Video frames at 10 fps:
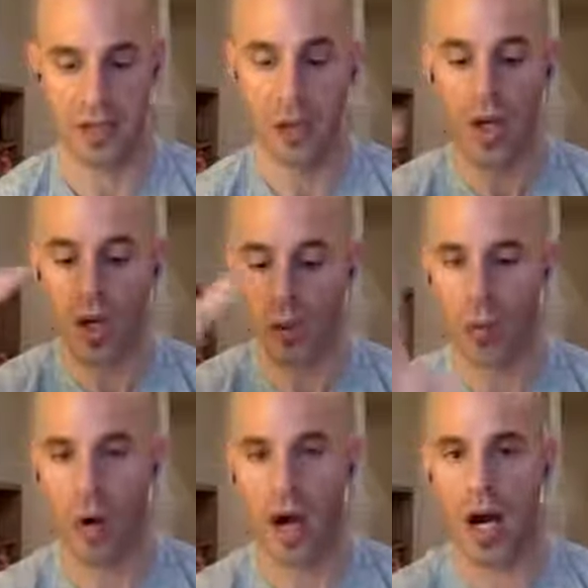So
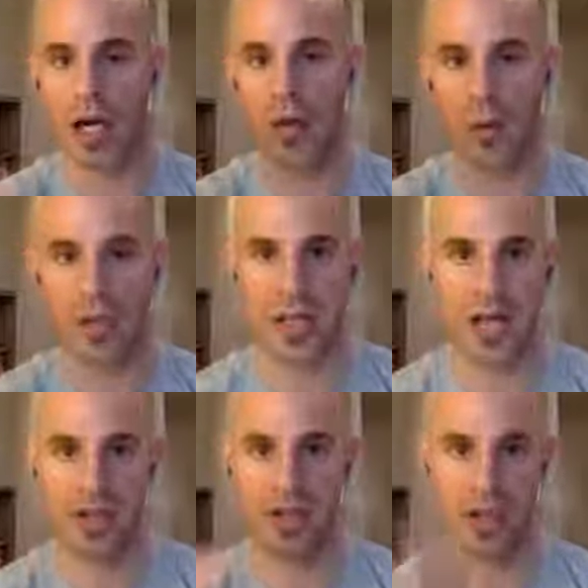why or
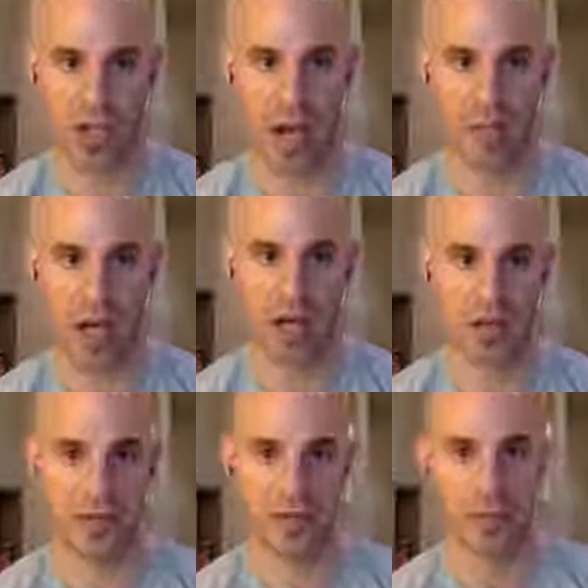yes in the chat
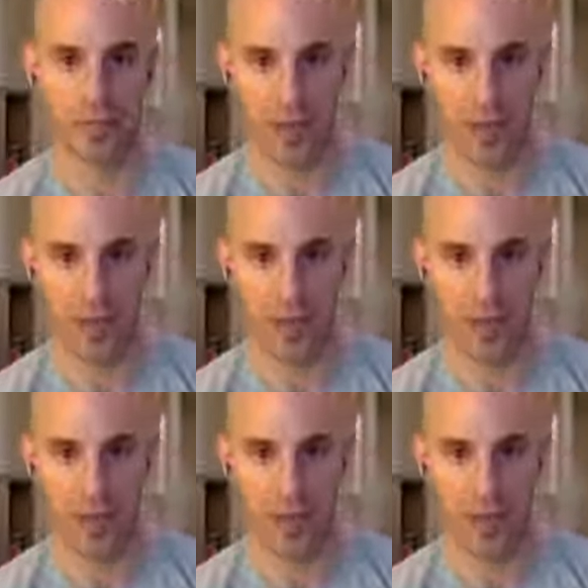box